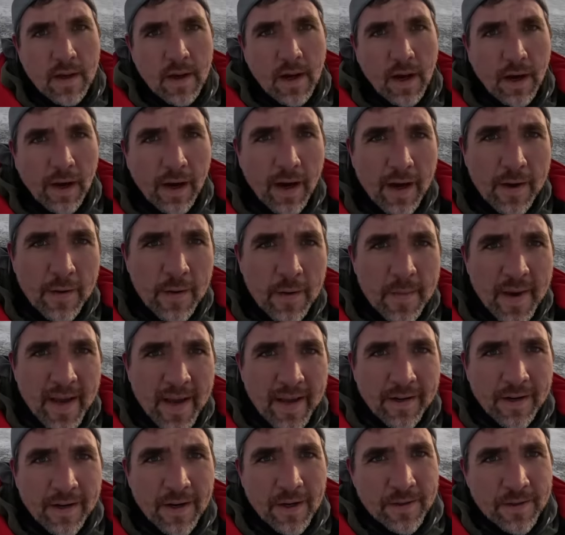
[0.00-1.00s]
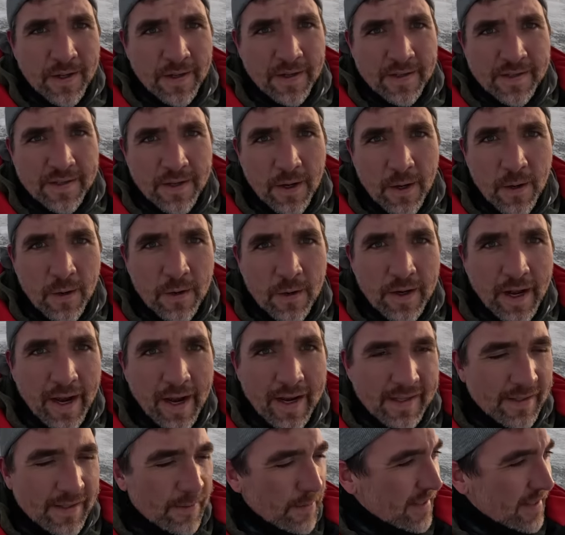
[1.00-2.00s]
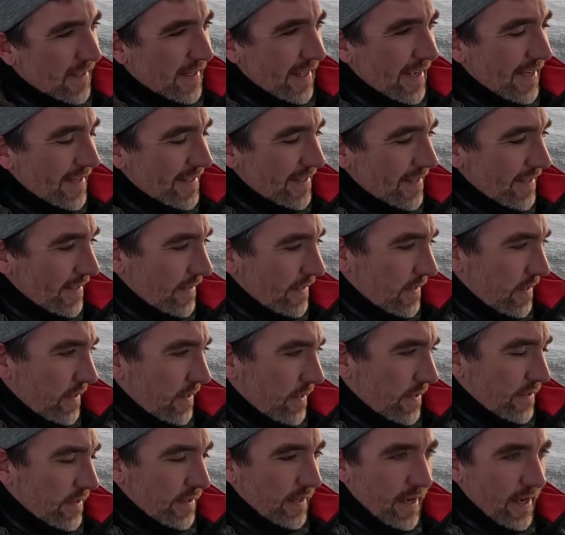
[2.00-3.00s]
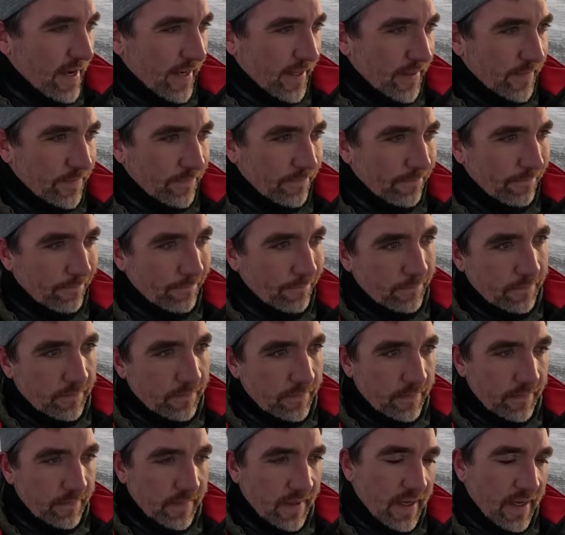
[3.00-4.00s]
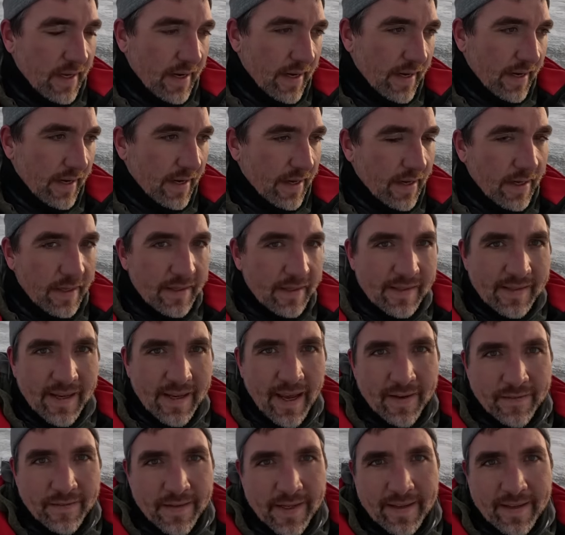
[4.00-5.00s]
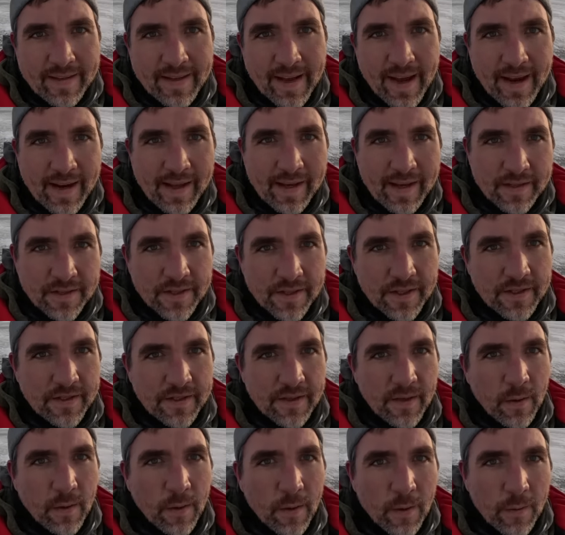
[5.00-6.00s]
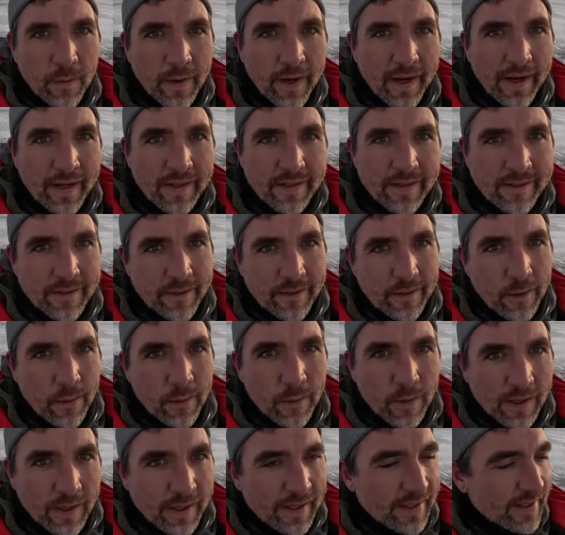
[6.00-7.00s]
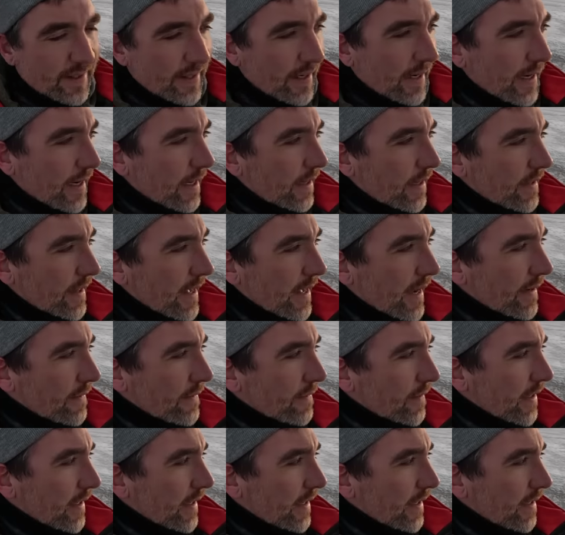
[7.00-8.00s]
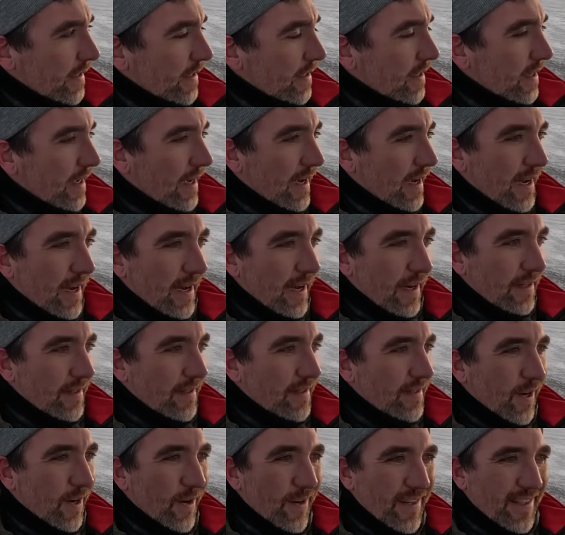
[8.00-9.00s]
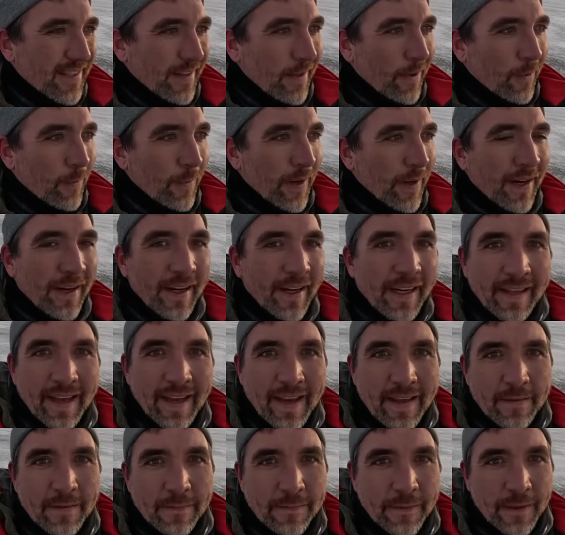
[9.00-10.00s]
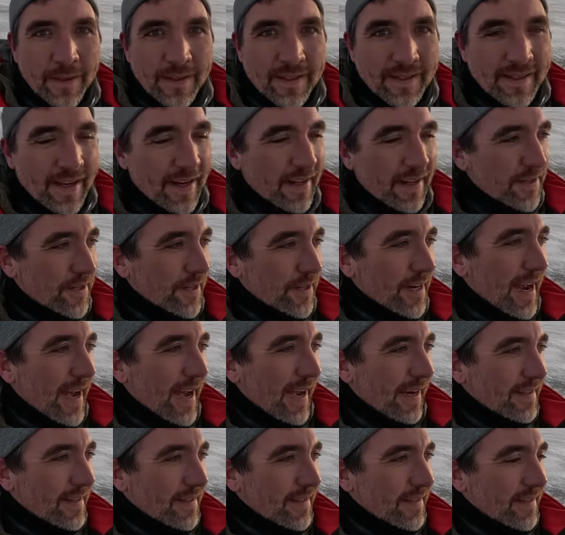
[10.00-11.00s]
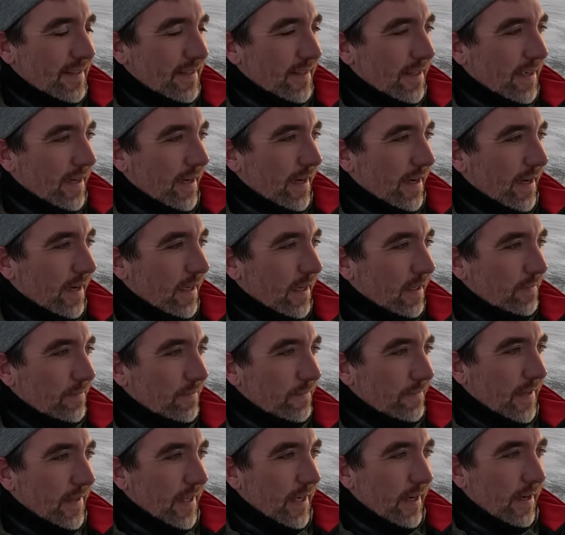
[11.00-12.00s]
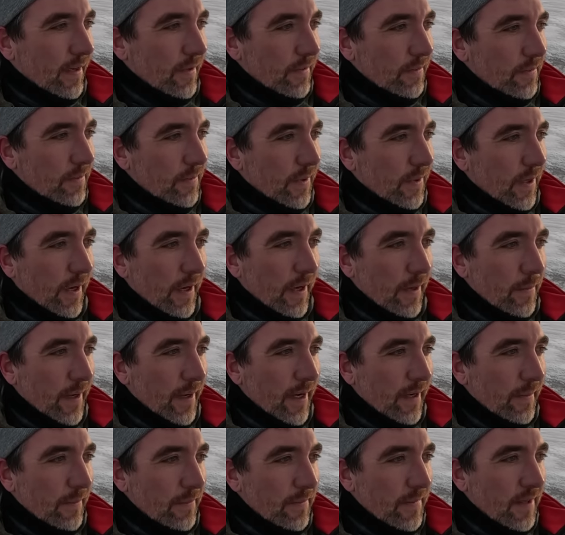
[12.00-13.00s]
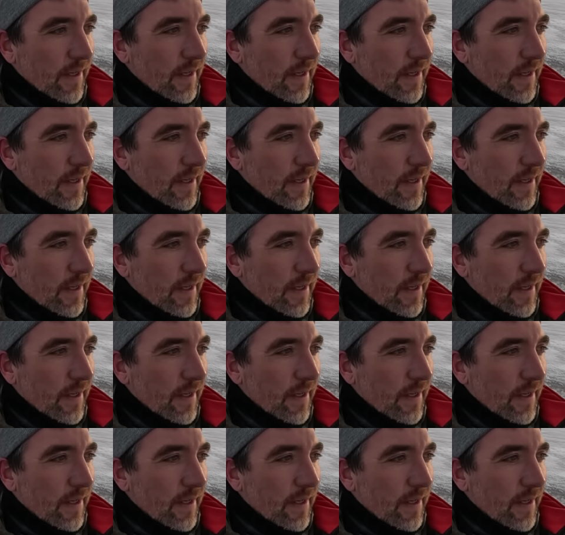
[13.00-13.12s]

All right, we made her out to the zone. Ice was decent. There's like kind of seven to 10 inches the whole way. So no worries there, thankfully. Uh, it's always a little weary laying the first set of tracks. Uh, you know, probably went